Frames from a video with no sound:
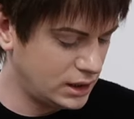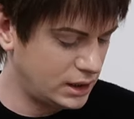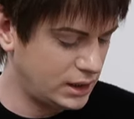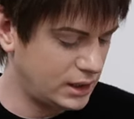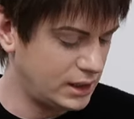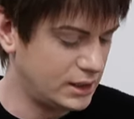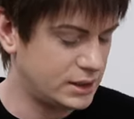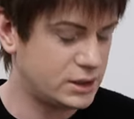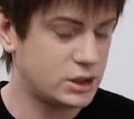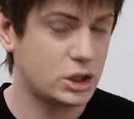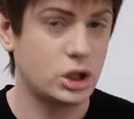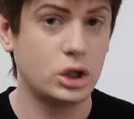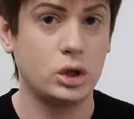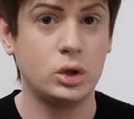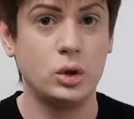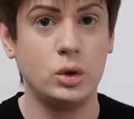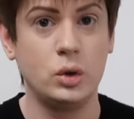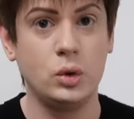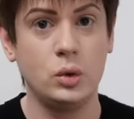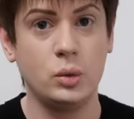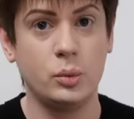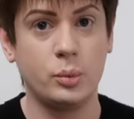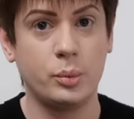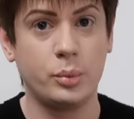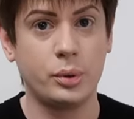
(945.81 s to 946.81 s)

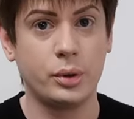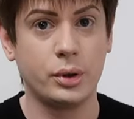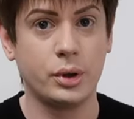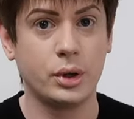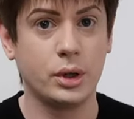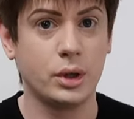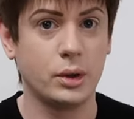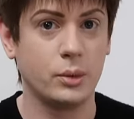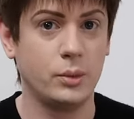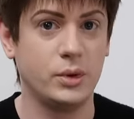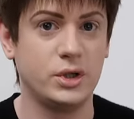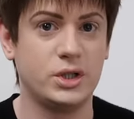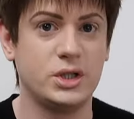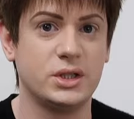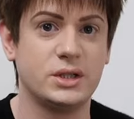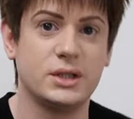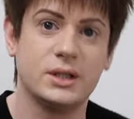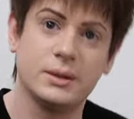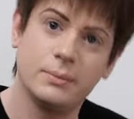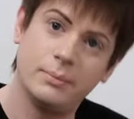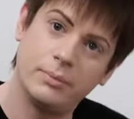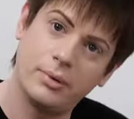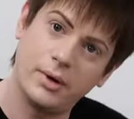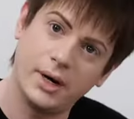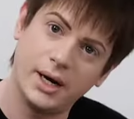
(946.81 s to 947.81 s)
Etoupe, which is
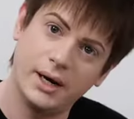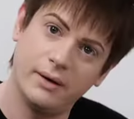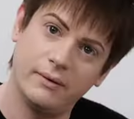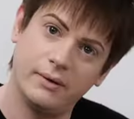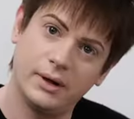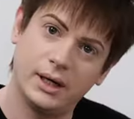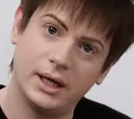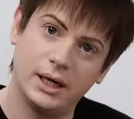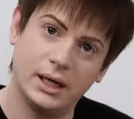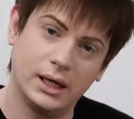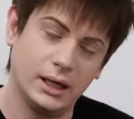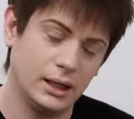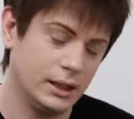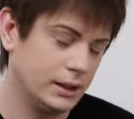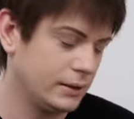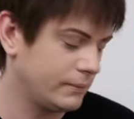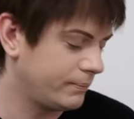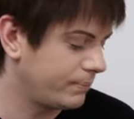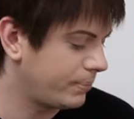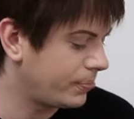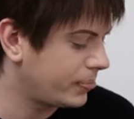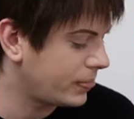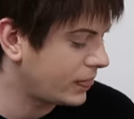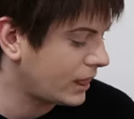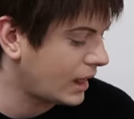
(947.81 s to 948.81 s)
the brown
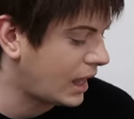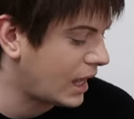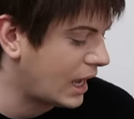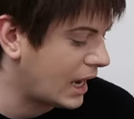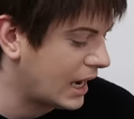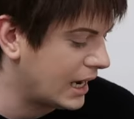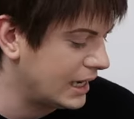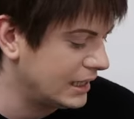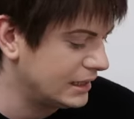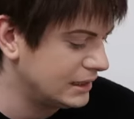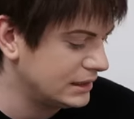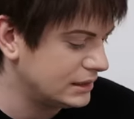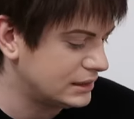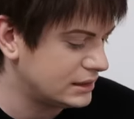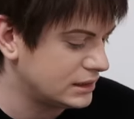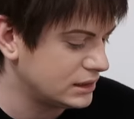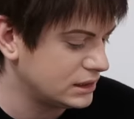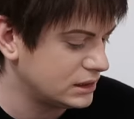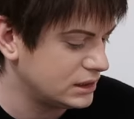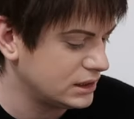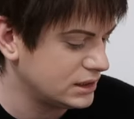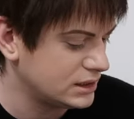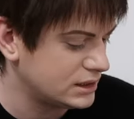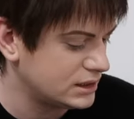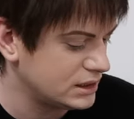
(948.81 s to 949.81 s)
colour, and
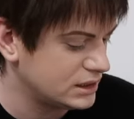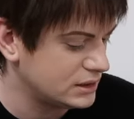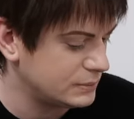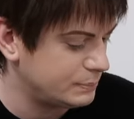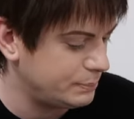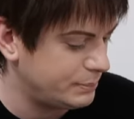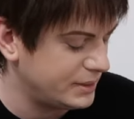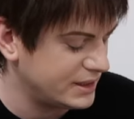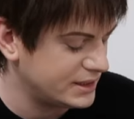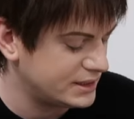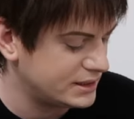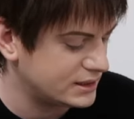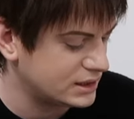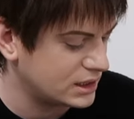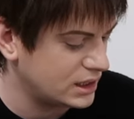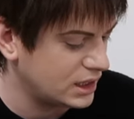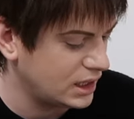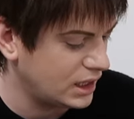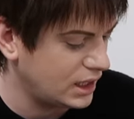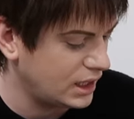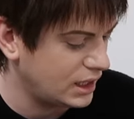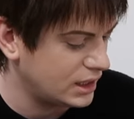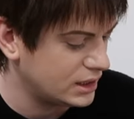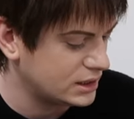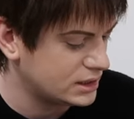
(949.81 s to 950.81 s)
this is
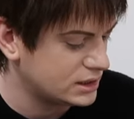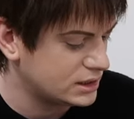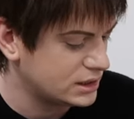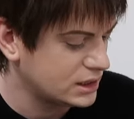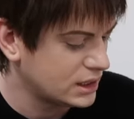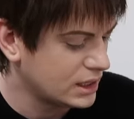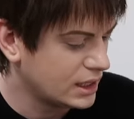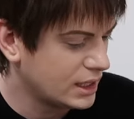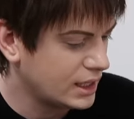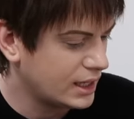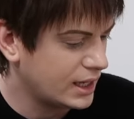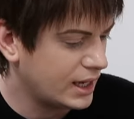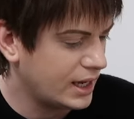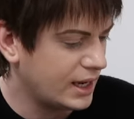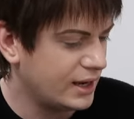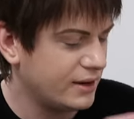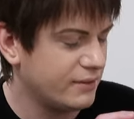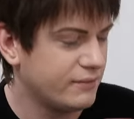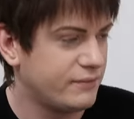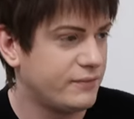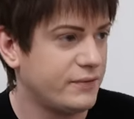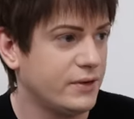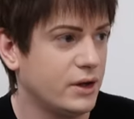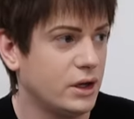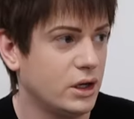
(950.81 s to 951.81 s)
Biscuit
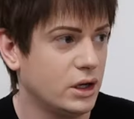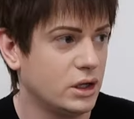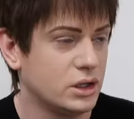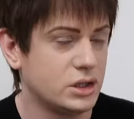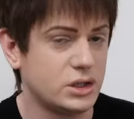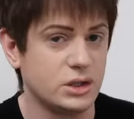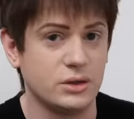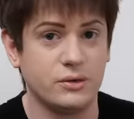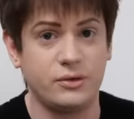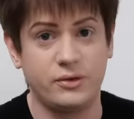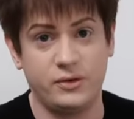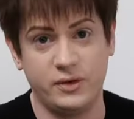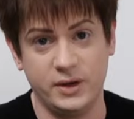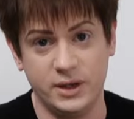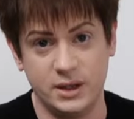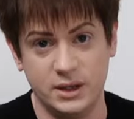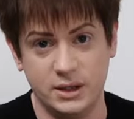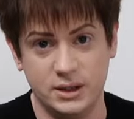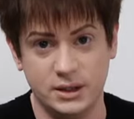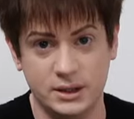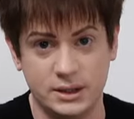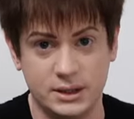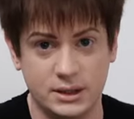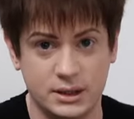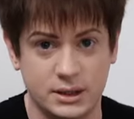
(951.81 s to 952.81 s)
and Vert
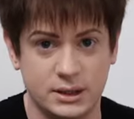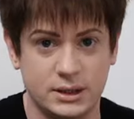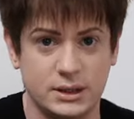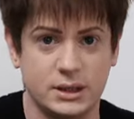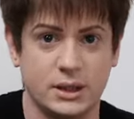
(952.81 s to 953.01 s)
Fizz.